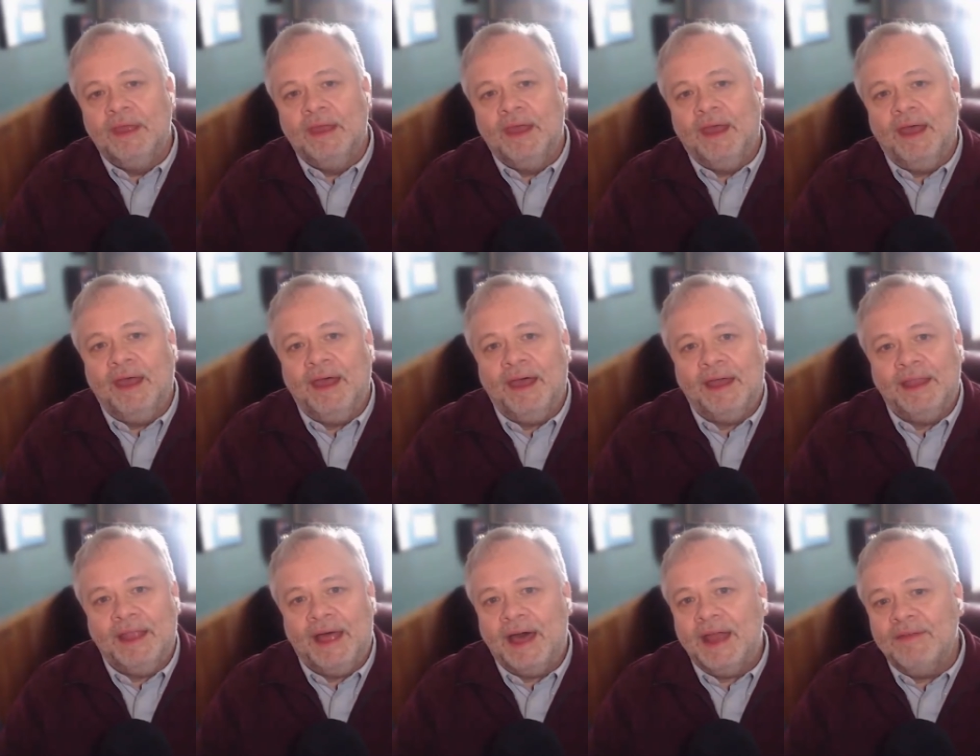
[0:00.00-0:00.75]
A
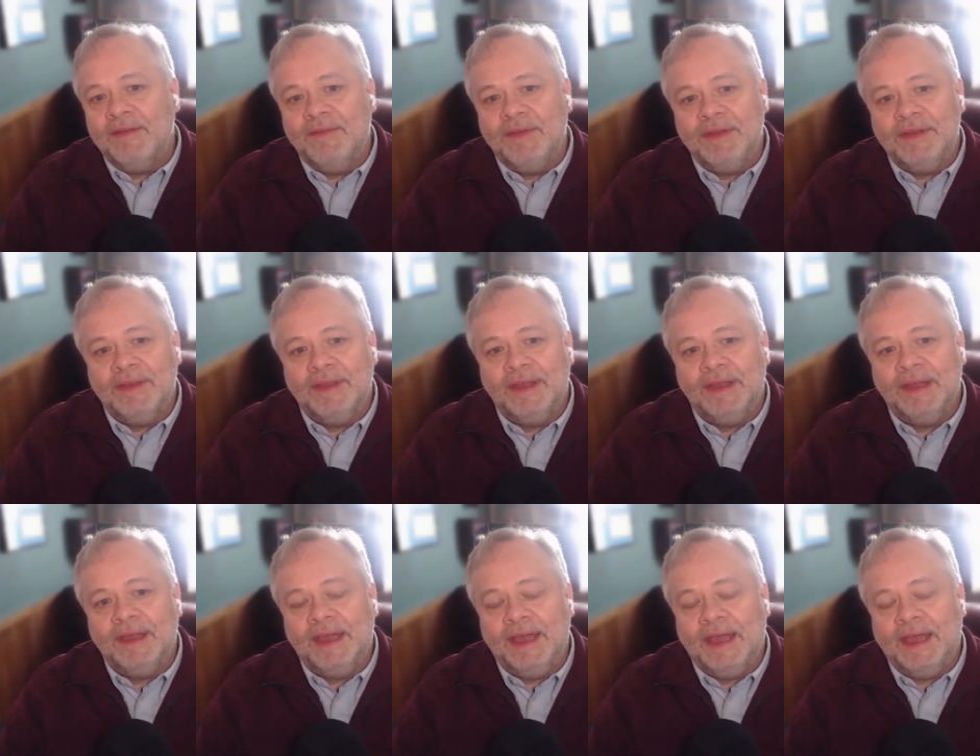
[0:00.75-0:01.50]
lot of it
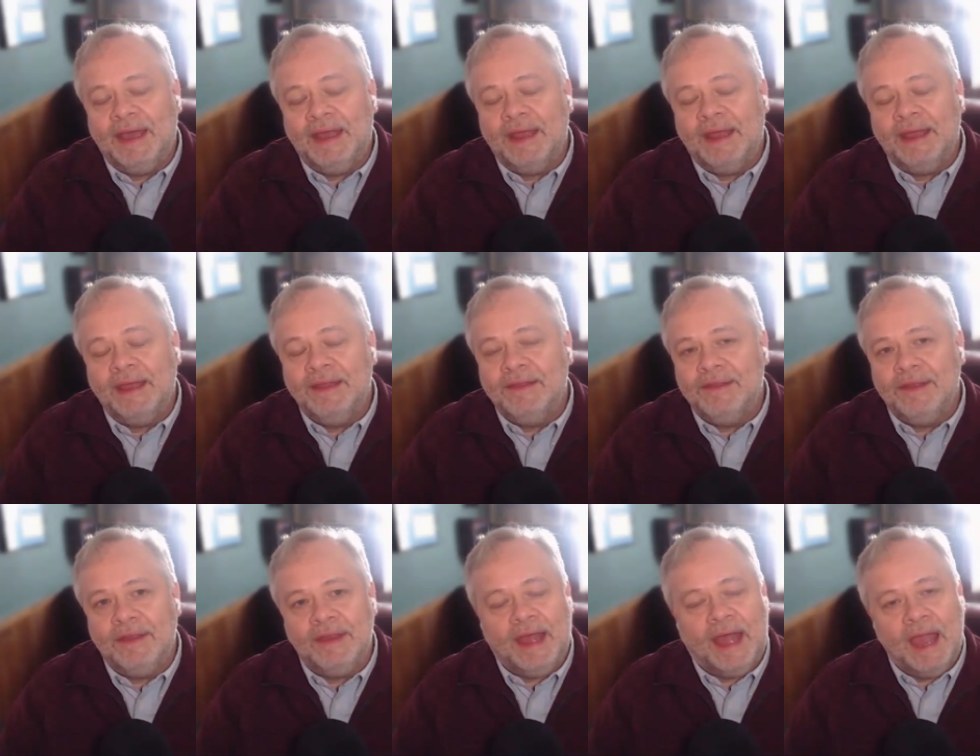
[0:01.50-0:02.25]
is
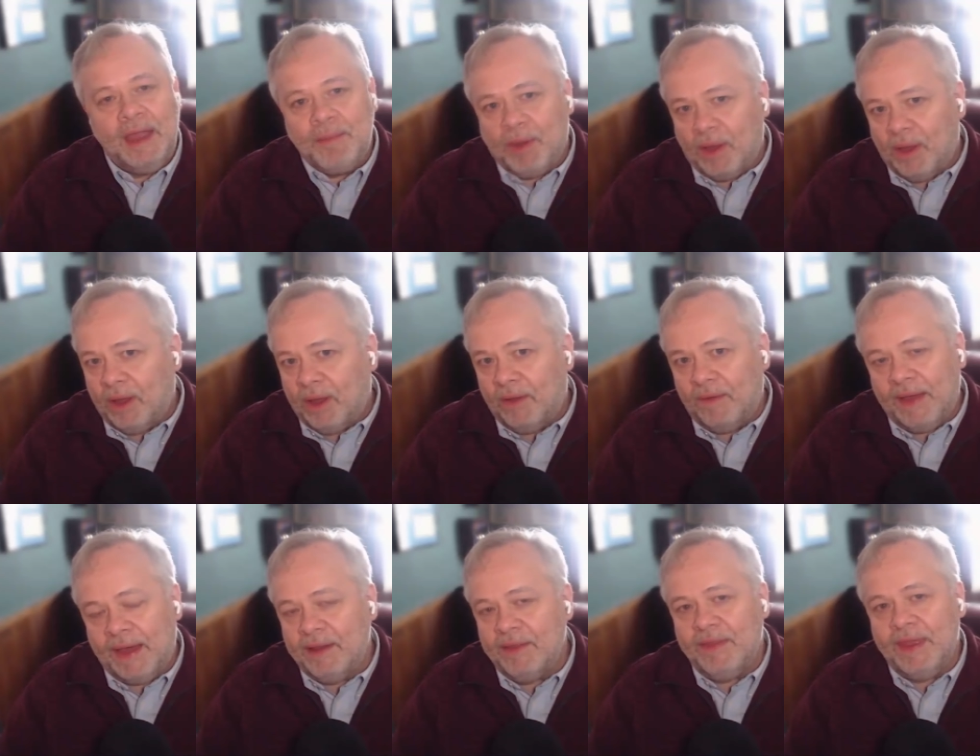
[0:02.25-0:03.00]
it eyeball.
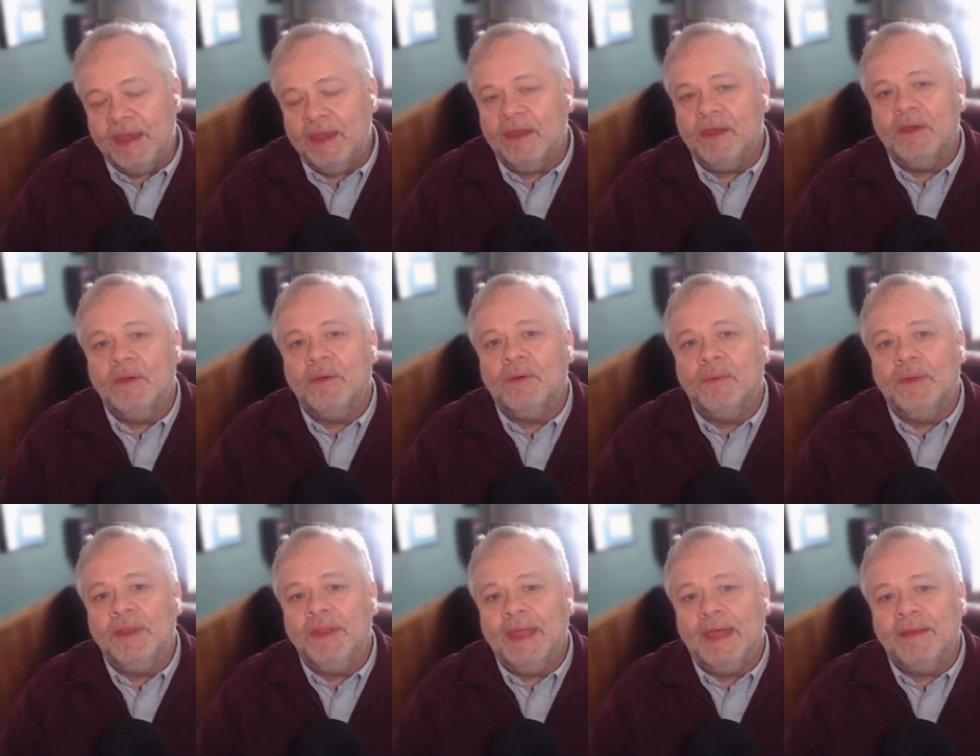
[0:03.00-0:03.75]
How do they know
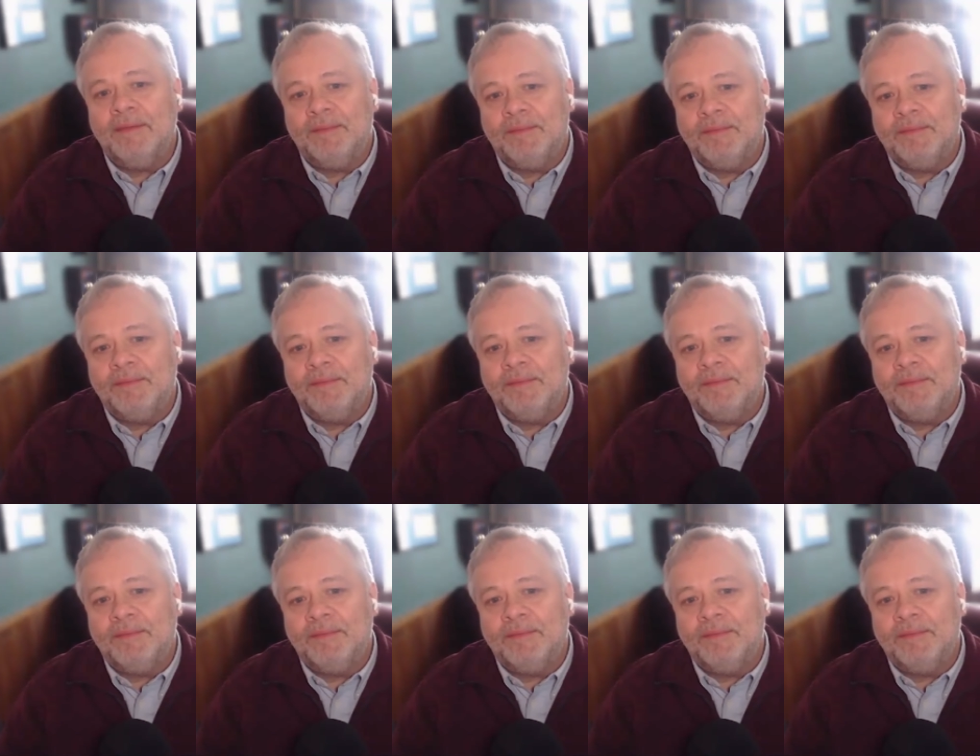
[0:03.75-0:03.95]
when that